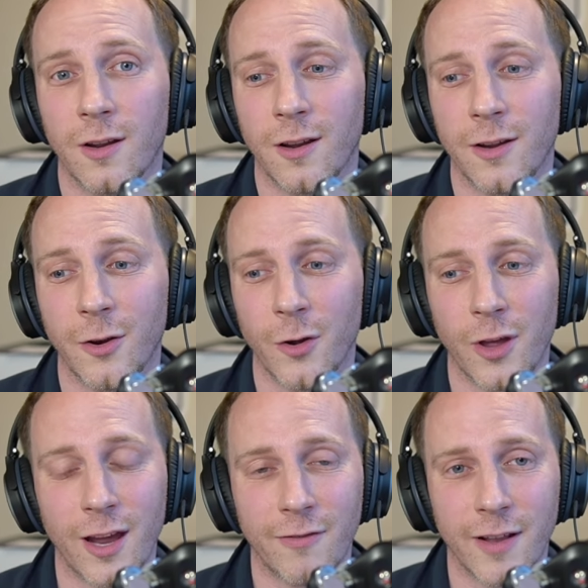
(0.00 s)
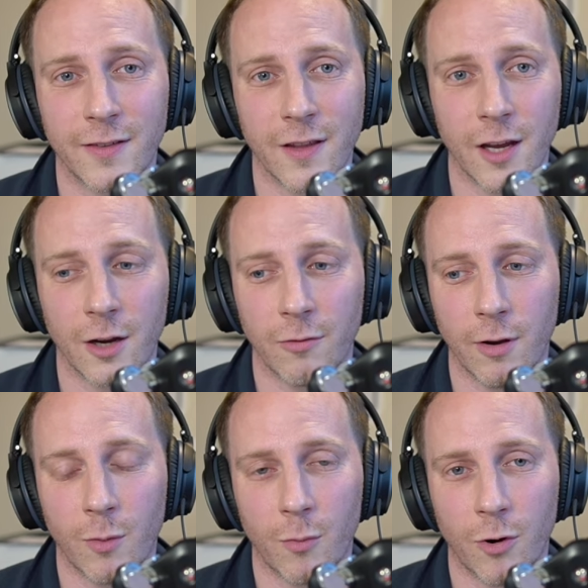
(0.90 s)
you know, that advanced their
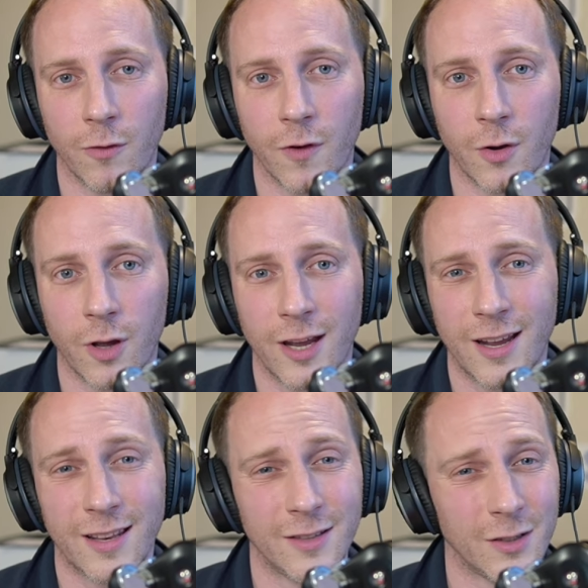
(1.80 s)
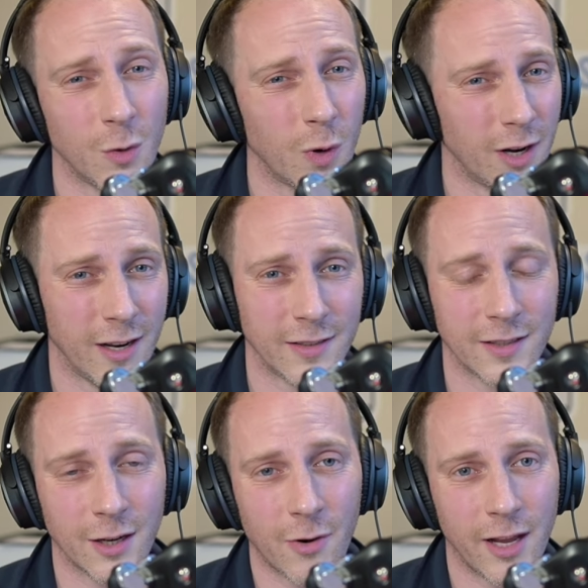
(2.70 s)
career and profile, they still weren't
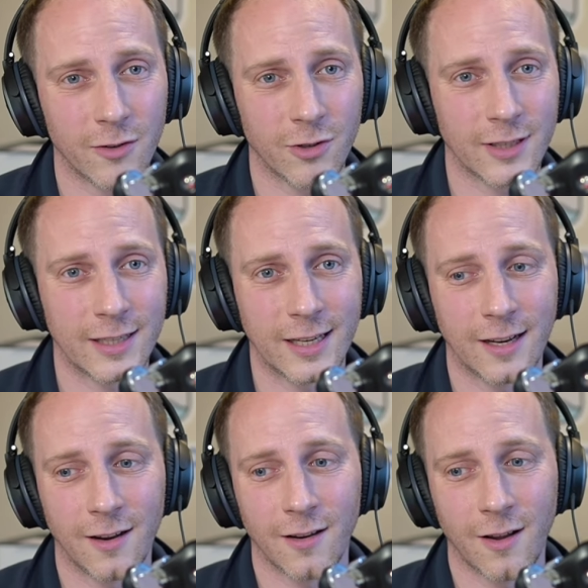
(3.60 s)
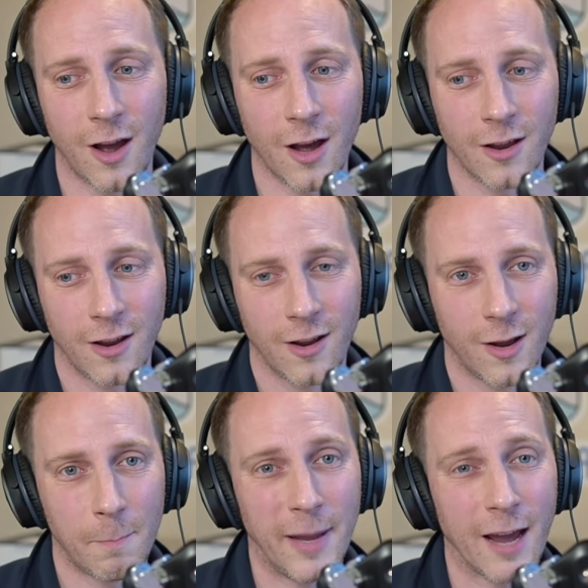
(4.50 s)
necessarily interested in uh,
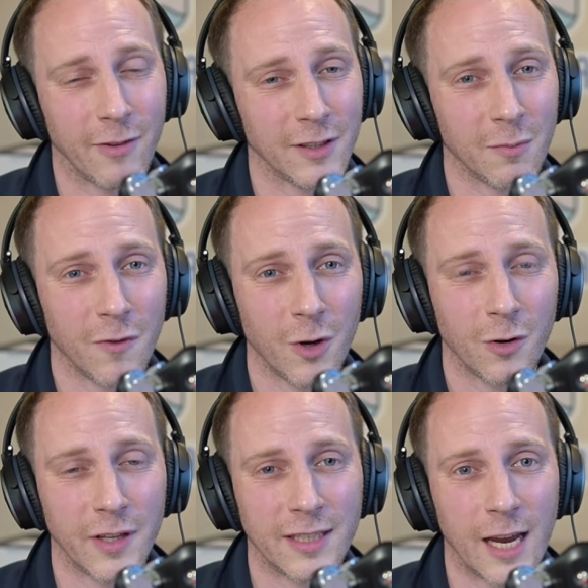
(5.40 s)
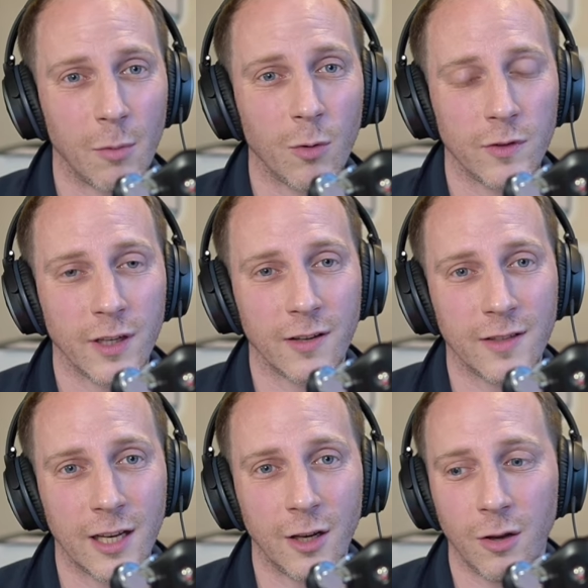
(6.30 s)
me having some food on the table to
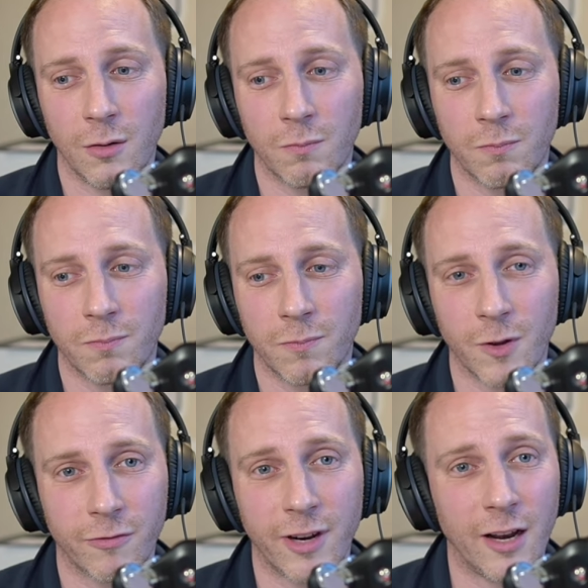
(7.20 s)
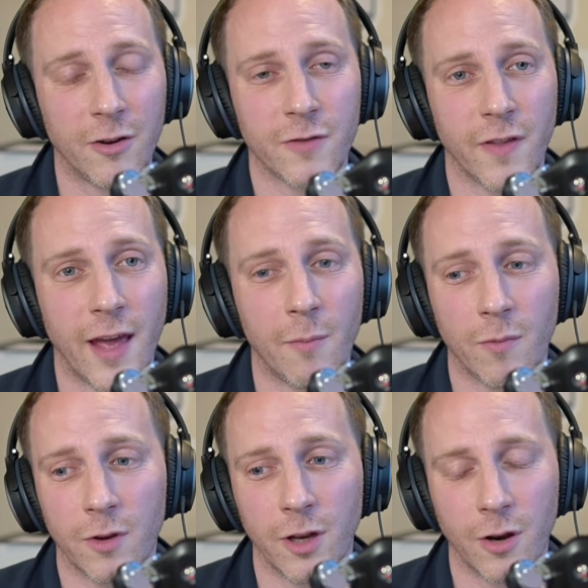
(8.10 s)
continue the free lunch for them,
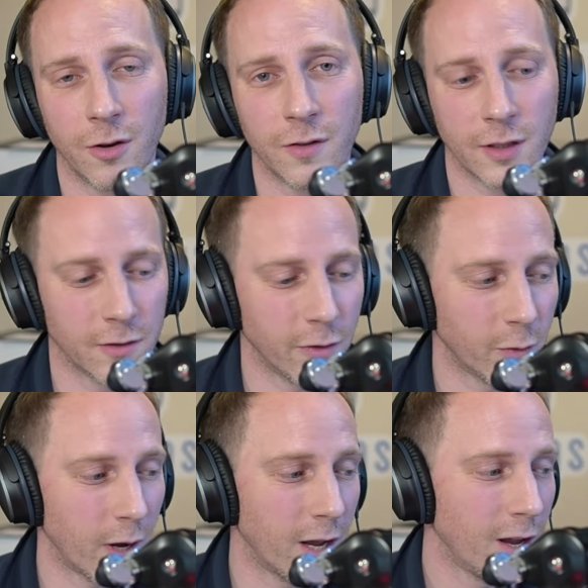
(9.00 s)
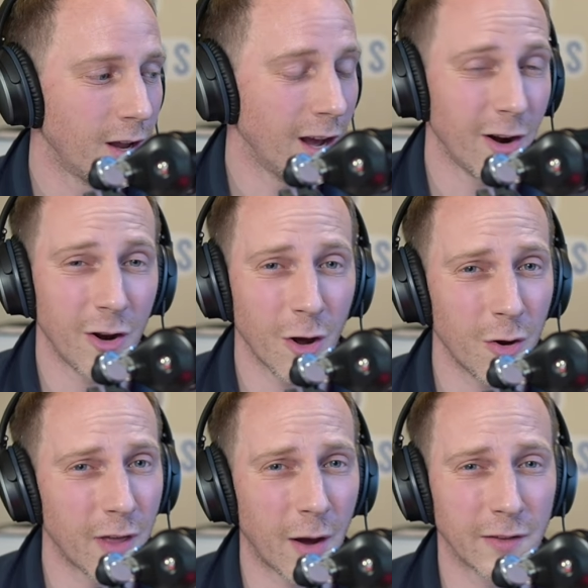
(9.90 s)
you know, using the software. And I
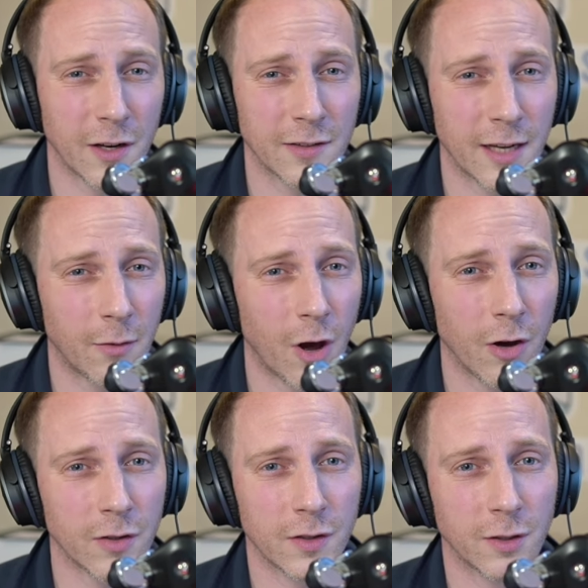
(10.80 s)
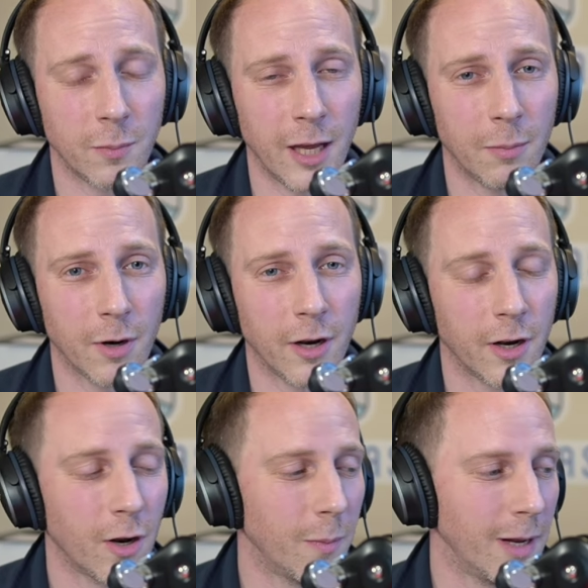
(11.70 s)
know that's going to sound harsh to some people, and I
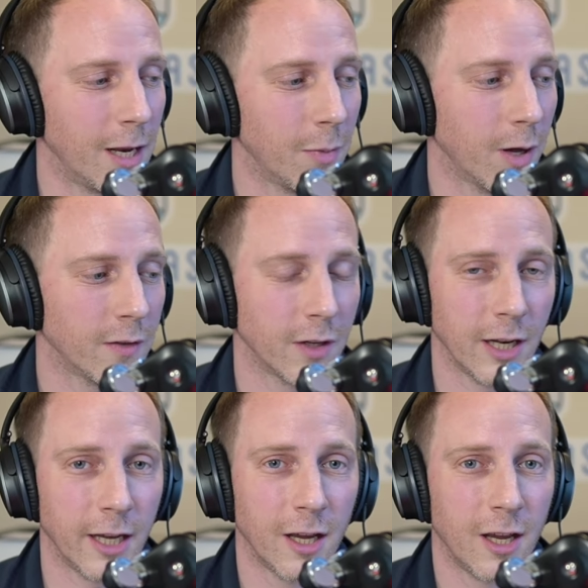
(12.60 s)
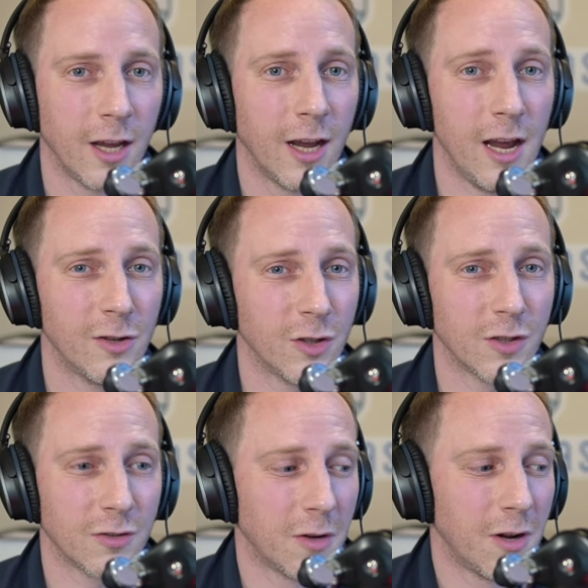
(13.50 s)
don't mean it personally. It's just